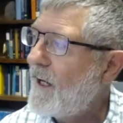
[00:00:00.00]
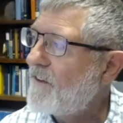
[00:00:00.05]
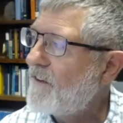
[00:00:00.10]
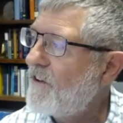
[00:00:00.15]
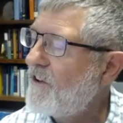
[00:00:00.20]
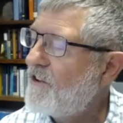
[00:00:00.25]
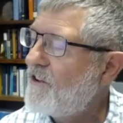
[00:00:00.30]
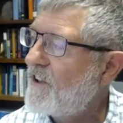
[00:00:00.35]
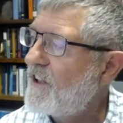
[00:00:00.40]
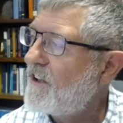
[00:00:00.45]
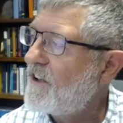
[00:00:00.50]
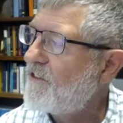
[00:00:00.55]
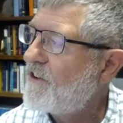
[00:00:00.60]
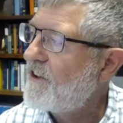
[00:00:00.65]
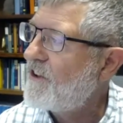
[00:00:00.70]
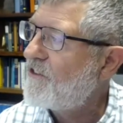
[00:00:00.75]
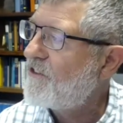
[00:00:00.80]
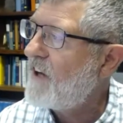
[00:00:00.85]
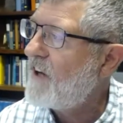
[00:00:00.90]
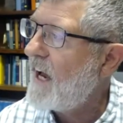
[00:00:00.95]
get to
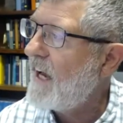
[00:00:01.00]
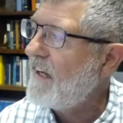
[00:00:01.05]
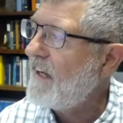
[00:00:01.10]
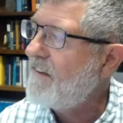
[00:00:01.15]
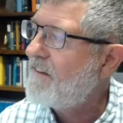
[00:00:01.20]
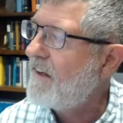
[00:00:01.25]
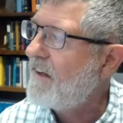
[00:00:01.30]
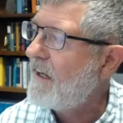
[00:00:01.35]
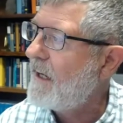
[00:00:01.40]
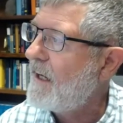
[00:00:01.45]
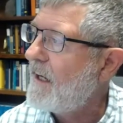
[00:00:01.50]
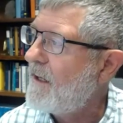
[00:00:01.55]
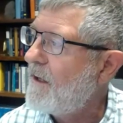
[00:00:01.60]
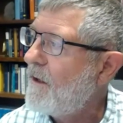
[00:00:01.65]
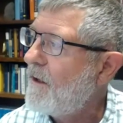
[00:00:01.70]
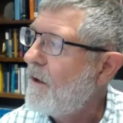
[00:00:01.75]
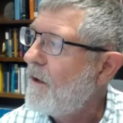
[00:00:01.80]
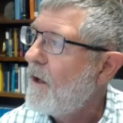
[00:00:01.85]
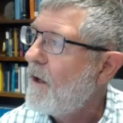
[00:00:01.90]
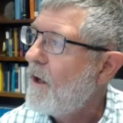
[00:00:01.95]
Genesis
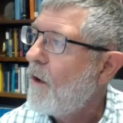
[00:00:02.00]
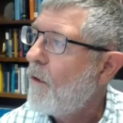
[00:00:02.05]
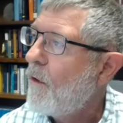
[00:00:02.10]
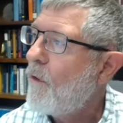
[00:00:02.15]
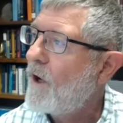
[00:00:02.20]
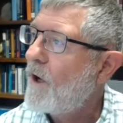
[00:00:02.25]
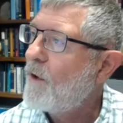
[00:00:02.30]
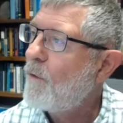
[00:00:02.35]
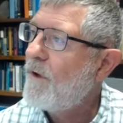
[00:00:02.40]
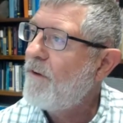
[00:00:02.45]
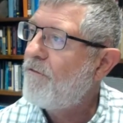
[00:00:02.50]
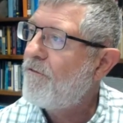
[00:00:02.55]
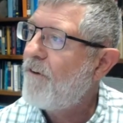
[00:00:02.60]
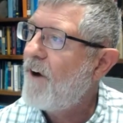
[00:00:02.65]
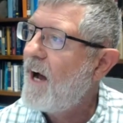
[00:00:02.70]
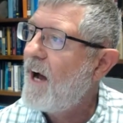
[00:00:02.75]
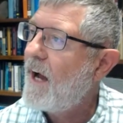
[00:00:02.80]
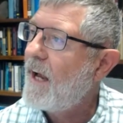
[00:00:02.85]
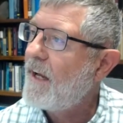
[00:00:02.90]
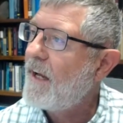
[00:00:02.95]
19, what do we
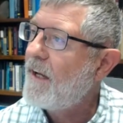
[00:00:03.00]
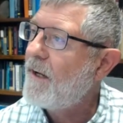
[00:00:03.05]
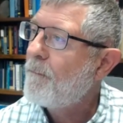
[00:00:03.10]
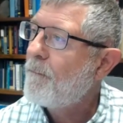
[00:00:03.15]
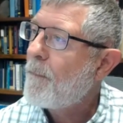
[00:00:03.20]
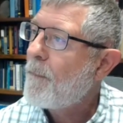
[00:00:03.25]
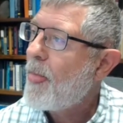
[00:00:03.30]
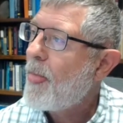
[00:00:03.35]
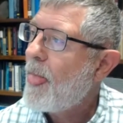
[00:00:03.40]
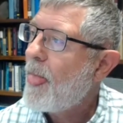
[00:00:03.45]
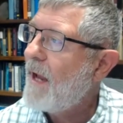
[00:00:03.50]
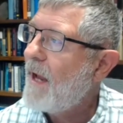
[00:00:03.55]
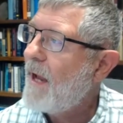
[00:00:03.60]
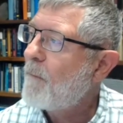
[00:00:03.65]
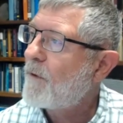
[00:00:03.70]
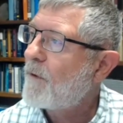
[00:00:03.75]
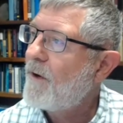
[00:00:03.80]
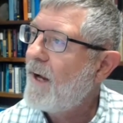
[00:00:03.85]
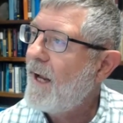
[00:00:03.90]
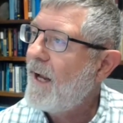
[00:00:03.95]
find?
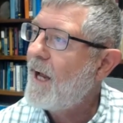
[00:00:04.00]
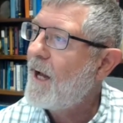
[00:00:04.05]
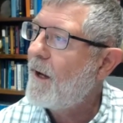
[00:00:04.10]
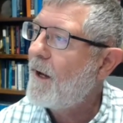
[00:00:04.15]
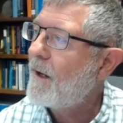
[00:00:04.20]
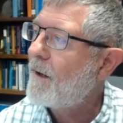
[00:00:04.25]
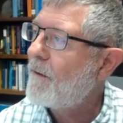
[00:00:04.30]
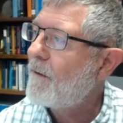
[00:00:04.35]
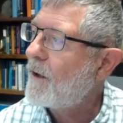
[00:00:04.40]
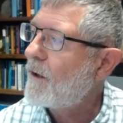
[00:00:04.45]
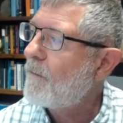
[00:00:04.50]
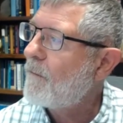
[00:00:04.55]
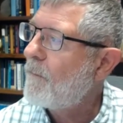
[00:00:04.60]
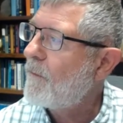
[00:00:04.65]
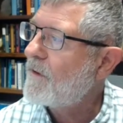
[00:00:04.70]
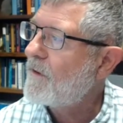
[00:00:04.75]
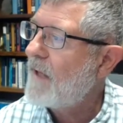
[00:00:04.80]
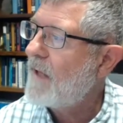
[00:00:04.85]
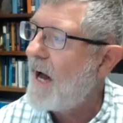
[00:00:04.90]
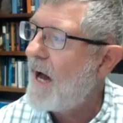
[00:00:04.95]
Abraham or
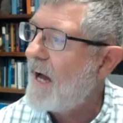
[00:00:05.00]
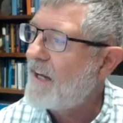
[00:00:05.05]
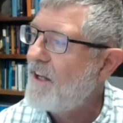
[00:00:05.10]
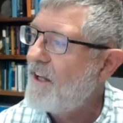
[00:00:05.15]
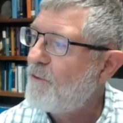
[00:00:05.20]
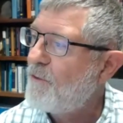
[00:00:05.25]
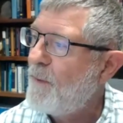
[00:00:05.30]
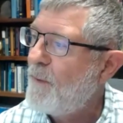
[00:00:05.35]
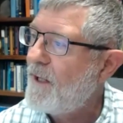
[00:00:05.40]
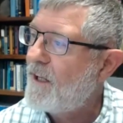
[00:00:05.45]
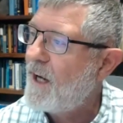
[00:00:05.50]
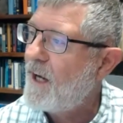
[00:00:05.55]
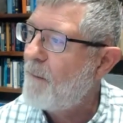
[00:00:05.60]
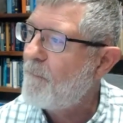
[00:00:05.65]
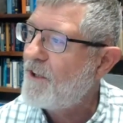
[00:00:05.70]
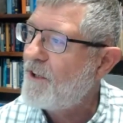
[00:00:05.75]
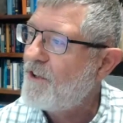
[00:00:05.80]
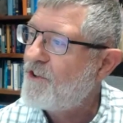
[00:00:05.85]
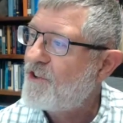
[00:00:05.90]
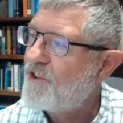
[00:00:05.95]
Lot has
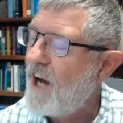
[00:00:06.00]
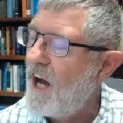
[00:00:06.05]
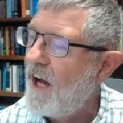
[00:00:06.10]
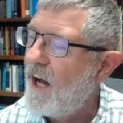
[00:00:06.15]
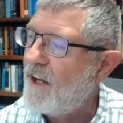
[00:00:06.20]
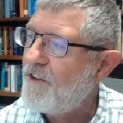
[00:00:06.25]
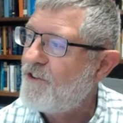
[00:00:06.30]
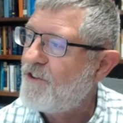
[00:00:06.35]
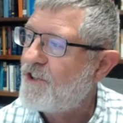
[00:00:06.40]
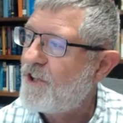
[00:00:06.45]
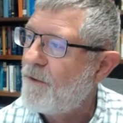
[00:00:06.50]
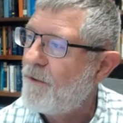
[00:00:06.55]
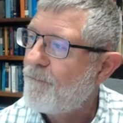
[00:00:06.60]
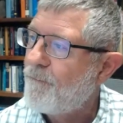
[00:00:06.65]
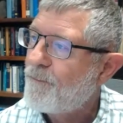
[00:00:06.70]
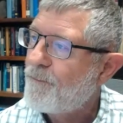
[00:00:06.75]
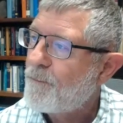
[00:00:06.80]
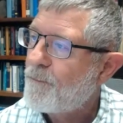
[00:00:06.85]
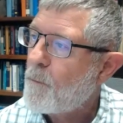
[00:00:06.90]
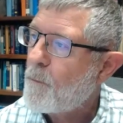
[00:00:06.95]
become a judge.
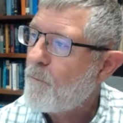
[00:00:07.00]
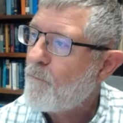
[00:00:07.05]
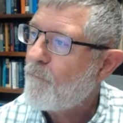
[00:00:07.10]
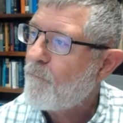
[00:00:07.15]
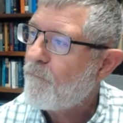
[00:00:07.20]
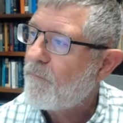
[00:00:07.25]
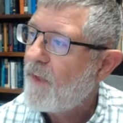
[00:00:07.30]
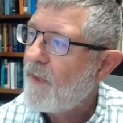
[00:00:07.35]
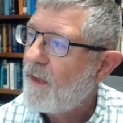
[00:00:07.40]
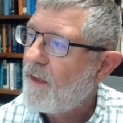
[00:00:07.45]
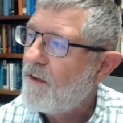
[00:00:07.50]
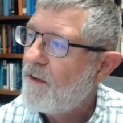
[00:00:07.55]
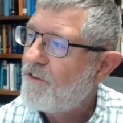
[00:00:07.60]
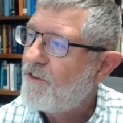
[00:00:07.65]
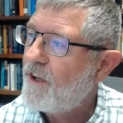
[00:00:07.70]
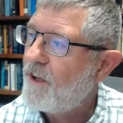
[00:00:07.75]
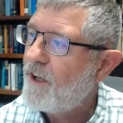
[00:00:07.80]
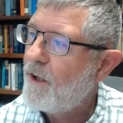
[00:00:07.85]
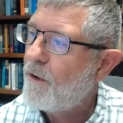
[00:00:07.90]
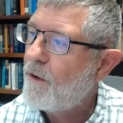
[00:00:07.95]

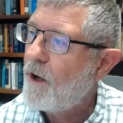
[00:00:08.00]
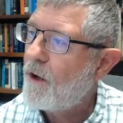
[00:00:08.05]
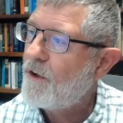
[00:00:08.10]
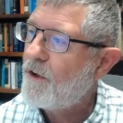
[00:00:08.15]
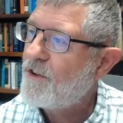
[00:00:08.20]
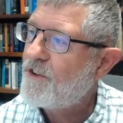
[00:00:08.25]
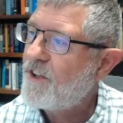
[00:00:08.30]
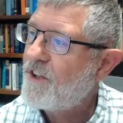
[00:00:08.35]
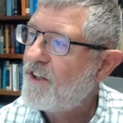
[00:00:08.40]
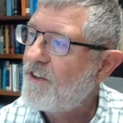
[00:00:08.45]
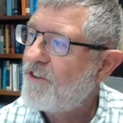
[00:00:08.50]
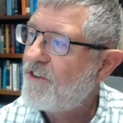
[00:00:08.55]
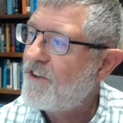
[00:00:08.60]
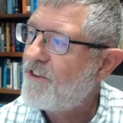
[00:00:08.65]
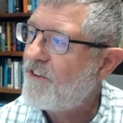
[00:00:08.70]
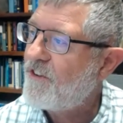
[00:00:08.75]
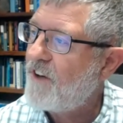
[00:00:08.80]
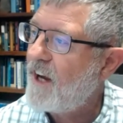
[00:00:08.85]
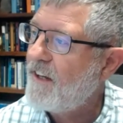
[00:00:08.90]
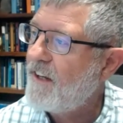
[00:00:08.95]
So you go to
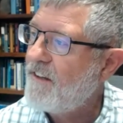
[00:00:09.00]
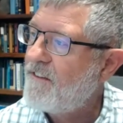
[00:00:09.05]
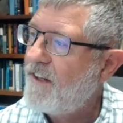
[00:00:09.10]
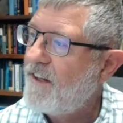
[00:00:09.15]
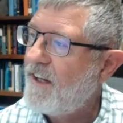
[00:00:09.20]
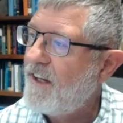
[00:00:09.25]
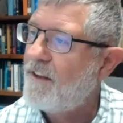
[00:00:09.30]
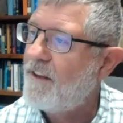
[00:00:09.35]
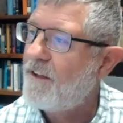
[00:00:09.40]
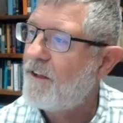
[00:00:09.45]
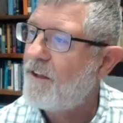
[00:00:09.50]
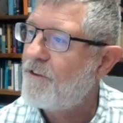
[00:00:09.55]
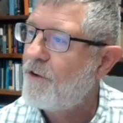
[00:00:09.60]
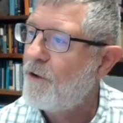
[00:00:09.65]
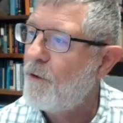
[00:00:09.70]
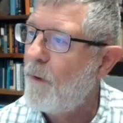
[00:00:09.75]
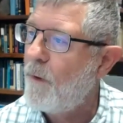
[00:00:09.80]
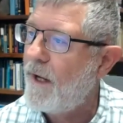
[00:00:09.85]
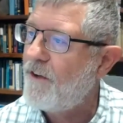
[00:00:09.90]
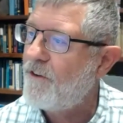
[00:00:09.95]
Genesis 19, the
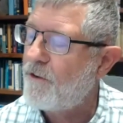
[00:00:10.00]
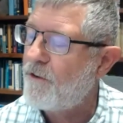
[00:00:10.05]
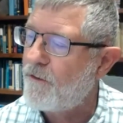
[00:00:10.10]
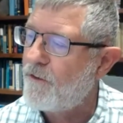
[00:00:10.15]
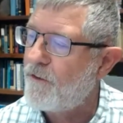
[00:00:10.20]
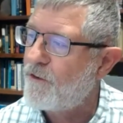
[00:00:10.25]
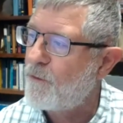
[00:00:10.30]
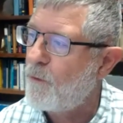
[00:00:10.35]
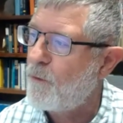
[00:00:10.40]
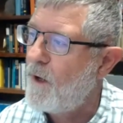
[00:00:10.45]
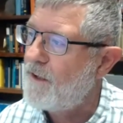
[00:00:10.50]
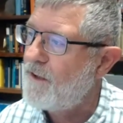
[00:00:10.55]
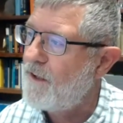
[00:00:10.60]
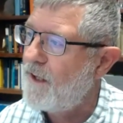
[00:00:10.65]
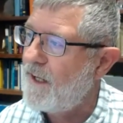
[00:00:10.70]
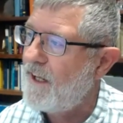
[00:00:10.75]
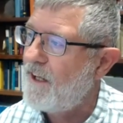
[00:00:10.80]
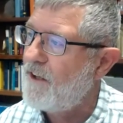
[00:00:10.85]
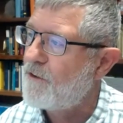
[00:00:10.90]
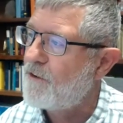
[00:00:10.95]
two angels respond,
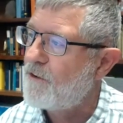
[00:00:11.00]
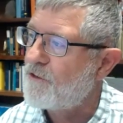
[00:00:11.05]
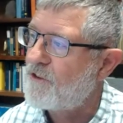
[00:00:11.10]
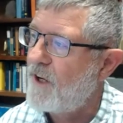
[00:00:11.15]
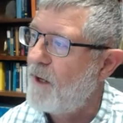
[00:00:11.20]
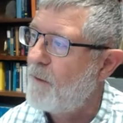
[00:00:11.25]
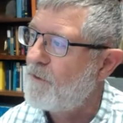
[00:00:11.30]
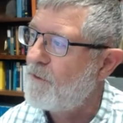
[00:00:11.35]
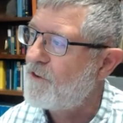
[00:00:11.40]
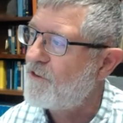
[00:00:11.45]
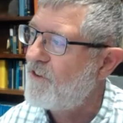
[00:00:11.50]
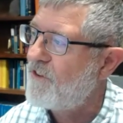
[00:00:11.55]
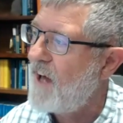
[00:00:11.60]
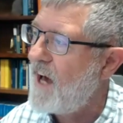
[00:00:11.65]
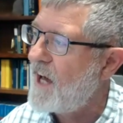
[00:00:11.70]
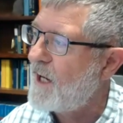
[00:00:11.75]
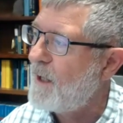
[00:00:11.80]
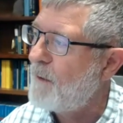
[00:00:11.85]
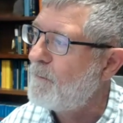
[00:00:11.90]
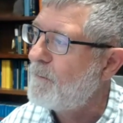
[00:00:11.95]
the angels come to
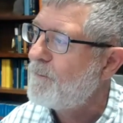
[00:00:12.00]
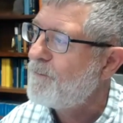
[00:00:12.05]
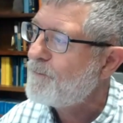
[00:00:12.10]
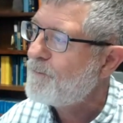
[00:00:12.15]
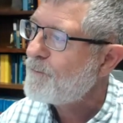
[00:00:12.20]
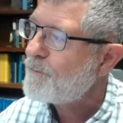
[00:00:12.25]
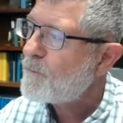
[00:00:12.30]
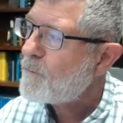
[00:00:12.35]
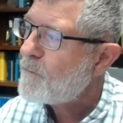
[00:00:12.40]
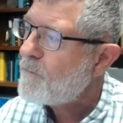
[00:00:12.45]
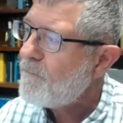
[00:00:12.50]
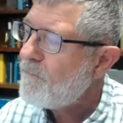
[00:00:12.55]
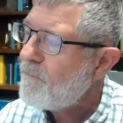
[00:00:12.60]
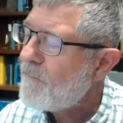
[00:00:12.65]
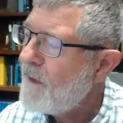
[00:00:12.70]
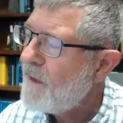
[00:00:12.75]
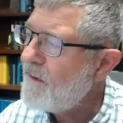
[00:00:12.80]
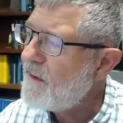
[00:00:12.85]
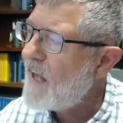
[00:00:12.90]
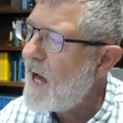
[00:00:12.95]
Sodom.
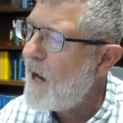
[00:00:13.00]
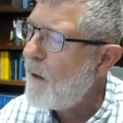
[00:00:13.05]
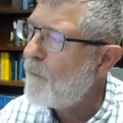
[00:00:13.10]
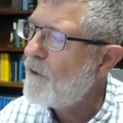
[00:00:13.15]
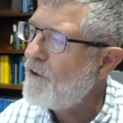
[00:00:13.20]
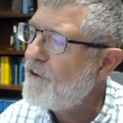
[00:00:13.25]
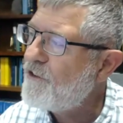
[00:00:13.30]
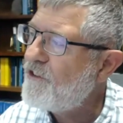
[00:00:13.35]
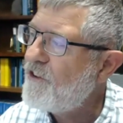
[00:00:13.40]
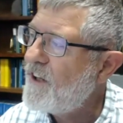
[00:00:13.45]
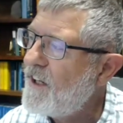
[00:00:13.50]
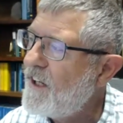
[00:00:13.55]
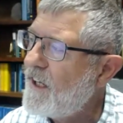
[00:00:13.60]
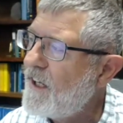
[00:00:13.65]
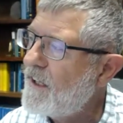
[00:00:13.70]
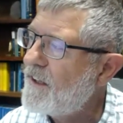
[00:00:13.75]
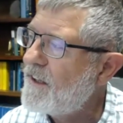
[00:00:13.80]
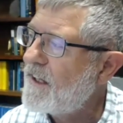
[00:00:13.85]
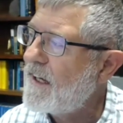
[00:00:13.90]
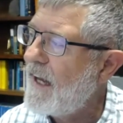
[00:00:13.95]
Lot was
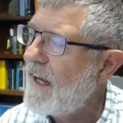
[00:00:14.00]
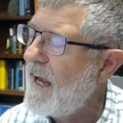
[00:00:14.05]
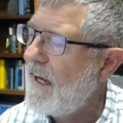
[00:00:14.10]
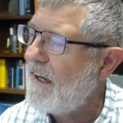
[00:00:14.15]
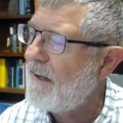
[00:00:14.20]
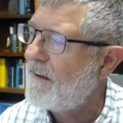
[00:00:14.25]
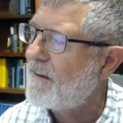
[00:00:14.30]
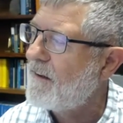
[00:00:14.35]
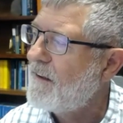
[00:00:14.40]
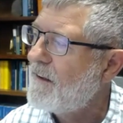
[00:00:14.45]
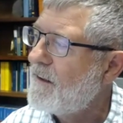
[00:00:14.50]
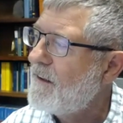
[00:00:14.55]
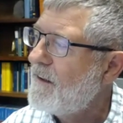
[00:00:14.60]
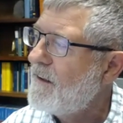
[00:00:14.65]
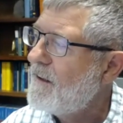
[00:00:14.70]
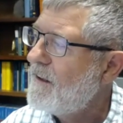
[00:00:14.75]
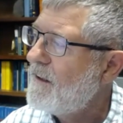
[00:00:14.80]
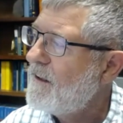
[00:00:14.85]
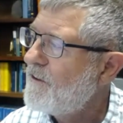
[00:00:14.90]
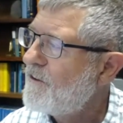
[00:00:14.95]
sitting in the gate.
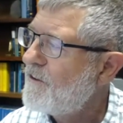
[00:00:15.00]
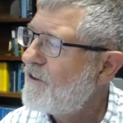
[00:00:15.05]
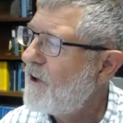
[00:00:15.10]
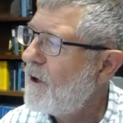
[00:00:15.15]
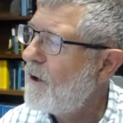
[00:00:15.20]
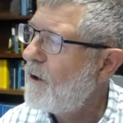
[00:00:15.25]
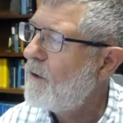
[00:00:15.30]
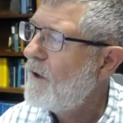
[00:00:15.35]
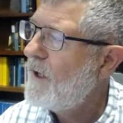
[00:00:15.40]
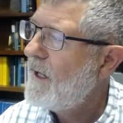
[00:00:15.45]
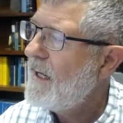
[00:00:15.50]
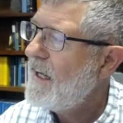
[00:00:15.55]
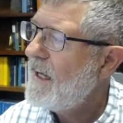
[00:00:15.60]
So